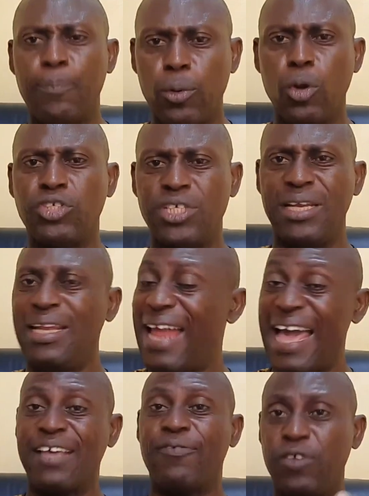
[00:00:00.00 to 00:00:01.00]
protein
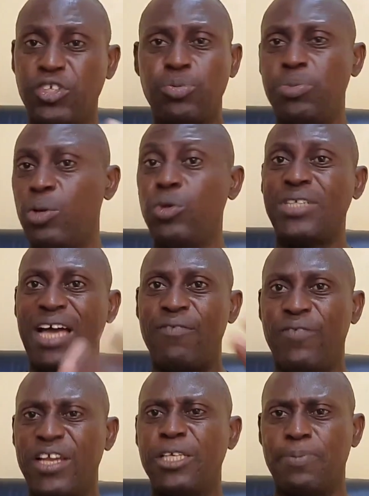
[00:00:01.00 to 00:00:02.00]
like fish meal, which are
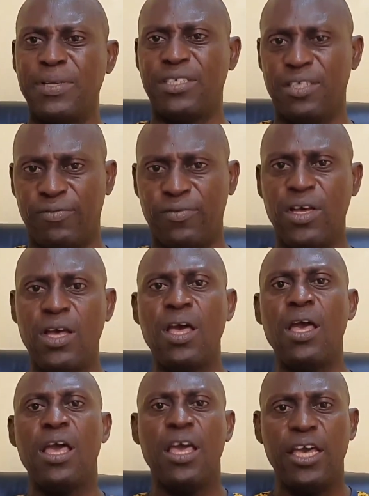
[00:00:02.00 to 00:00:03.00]
very expensive.
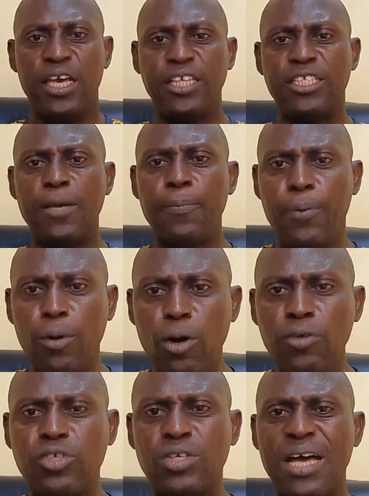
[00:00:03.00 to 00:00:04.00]
It
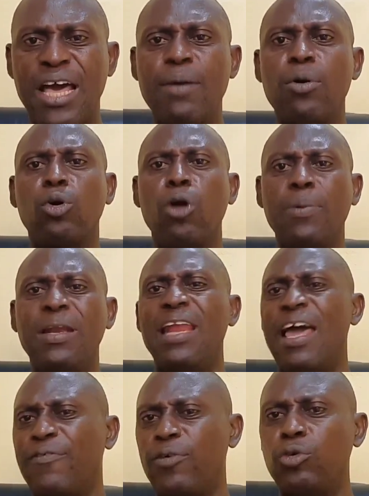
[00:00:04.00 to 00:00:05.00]
improves hemoglobin
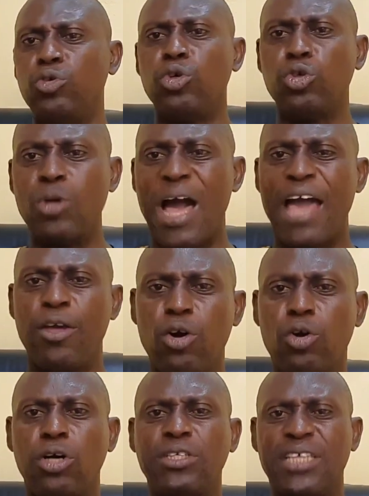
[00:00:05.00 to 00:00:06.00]
level due to
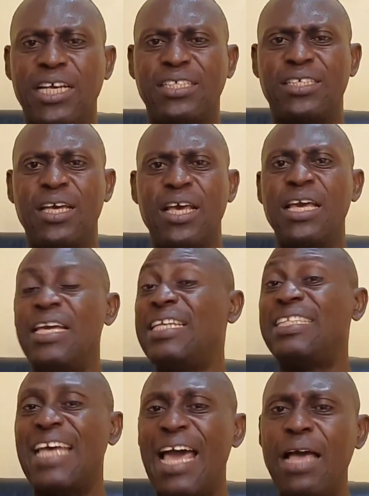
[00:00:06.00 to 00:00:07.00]
iron content.
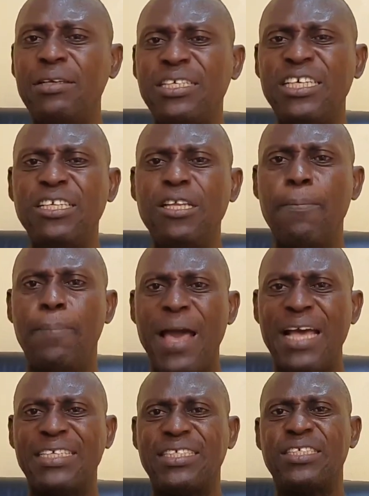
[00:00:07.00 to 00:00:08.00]
It helps in the
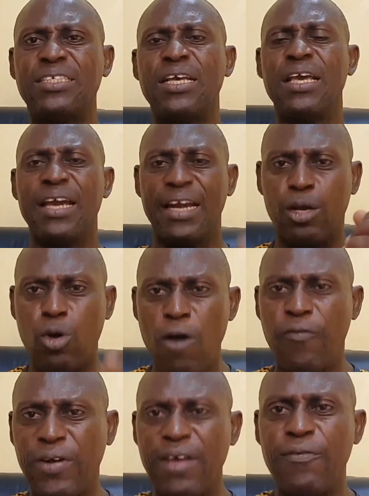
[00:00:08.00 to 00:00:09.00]
best
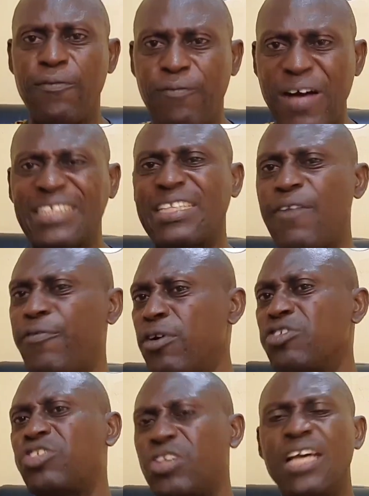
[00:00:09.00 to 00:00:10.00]
recovery faster from
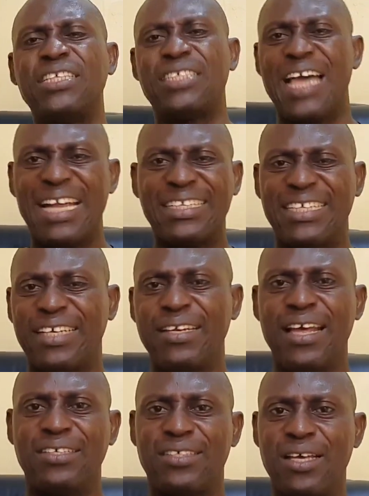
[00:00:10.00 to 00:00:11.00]
stress and
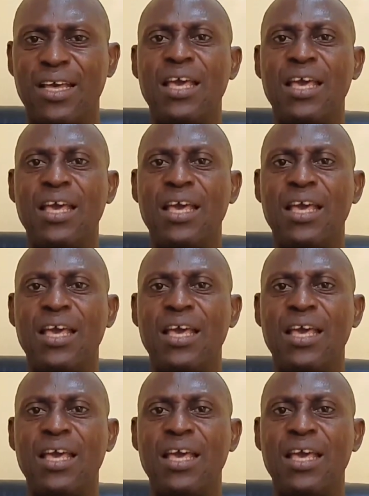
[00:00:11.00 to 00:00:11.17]
sickness.